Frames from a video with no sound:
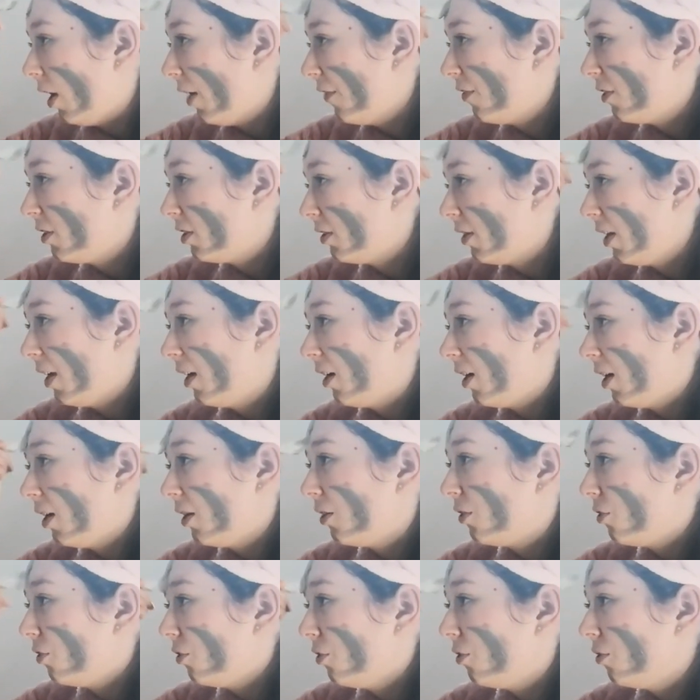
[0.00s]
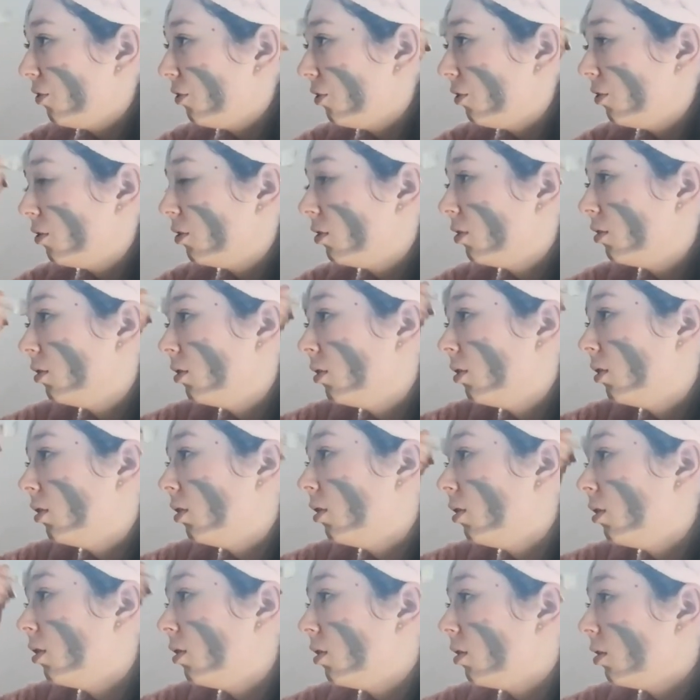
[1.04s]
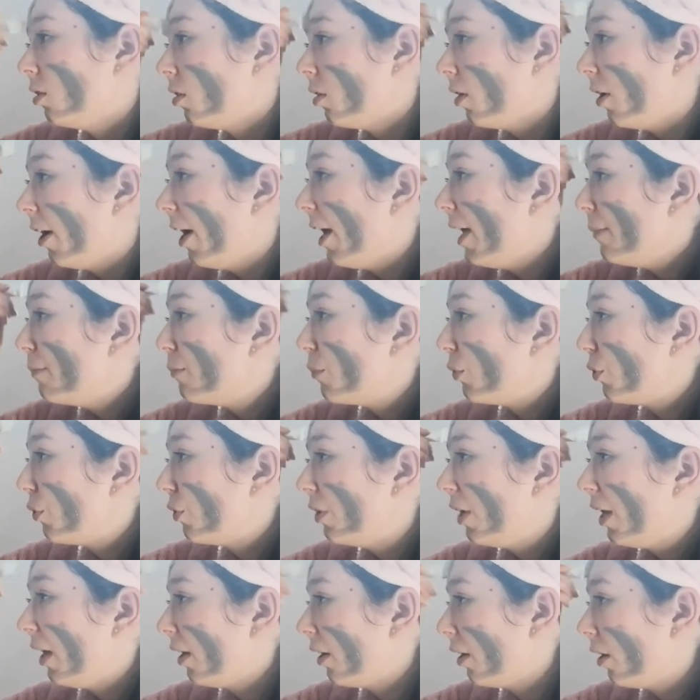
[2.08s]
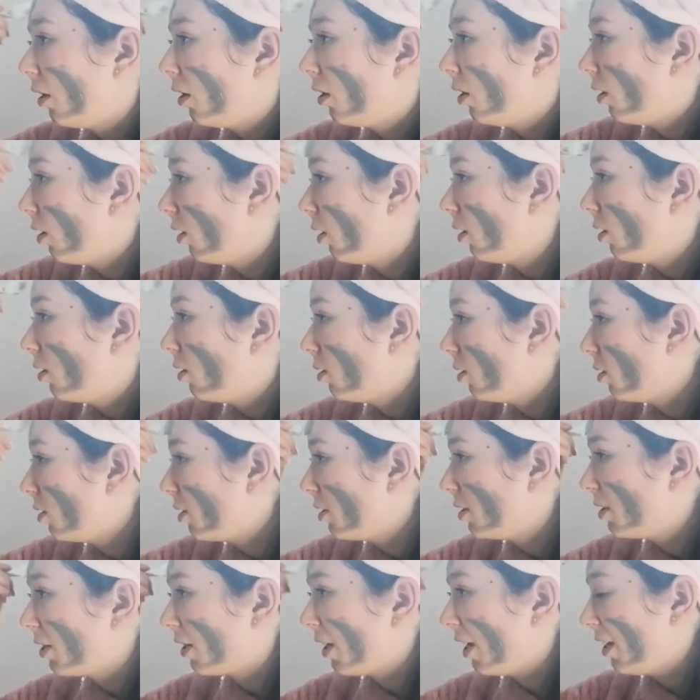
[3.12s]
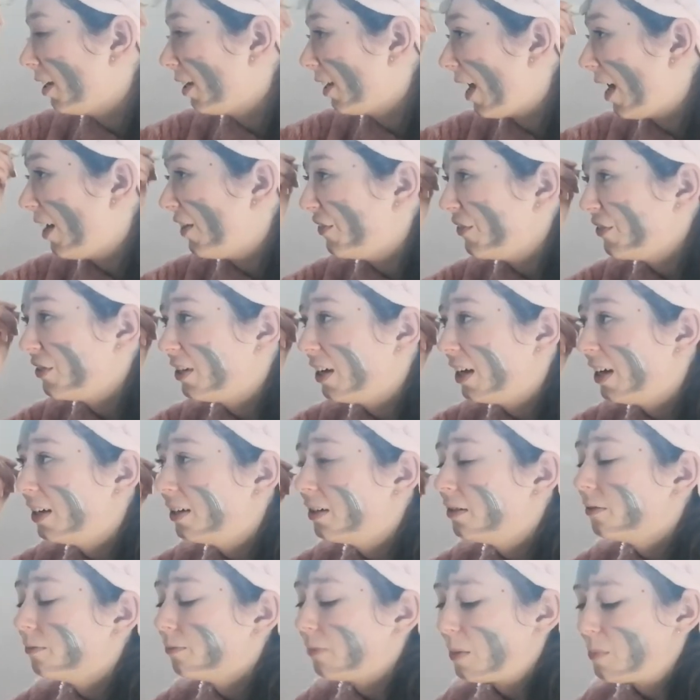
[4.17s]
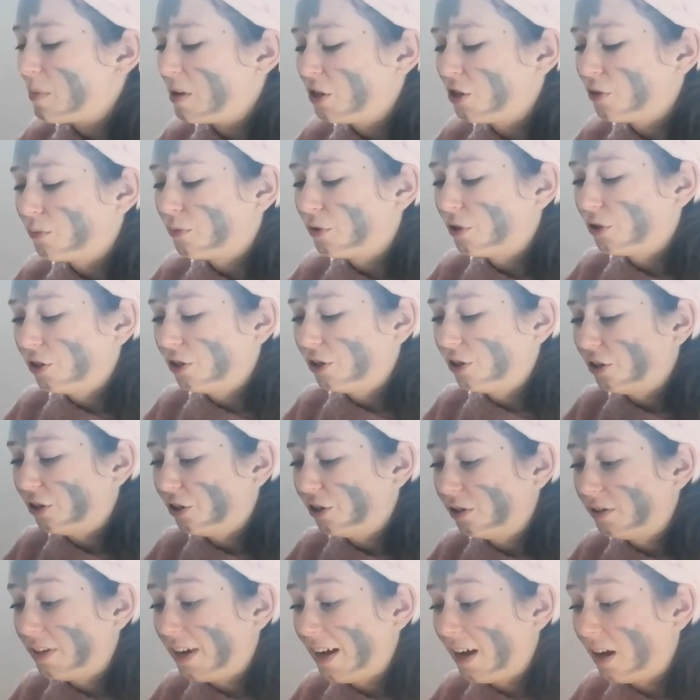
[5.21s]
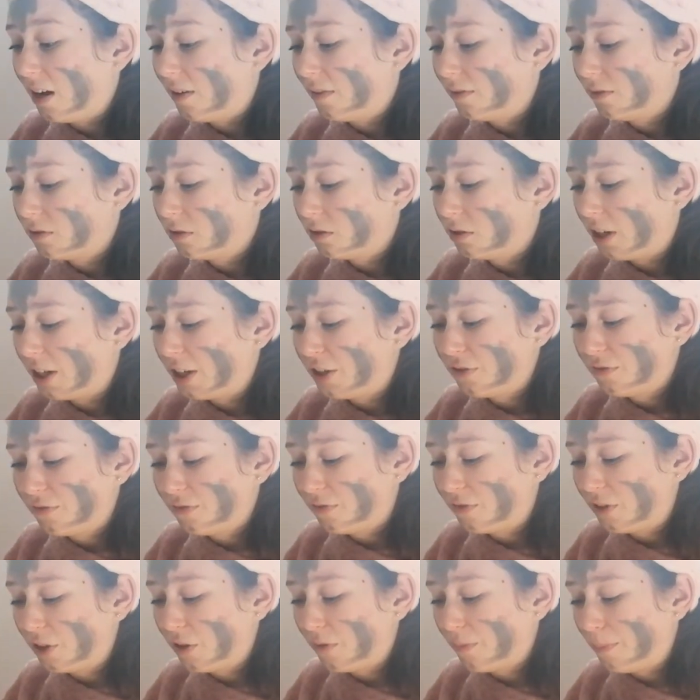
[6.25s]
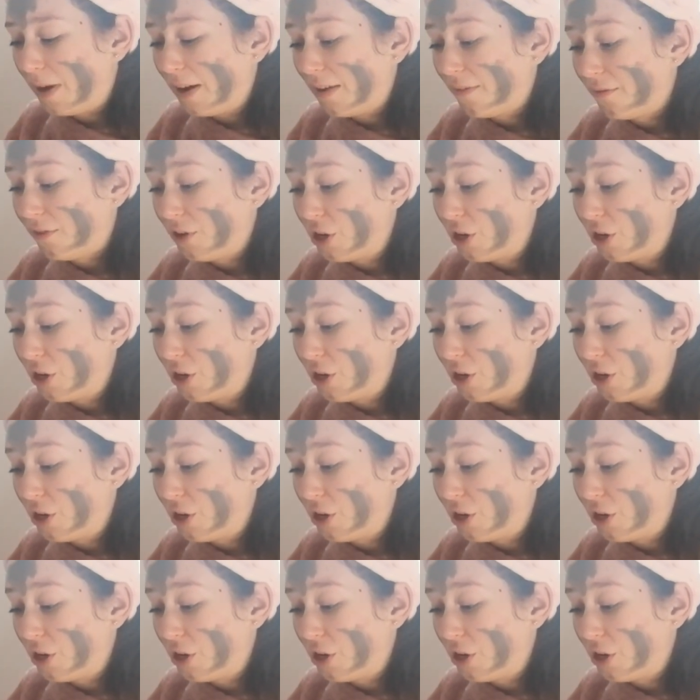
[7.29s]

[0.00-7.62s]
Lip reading: I was thinking to do a morning skincare routine, maybe tomorrow or the day after one of my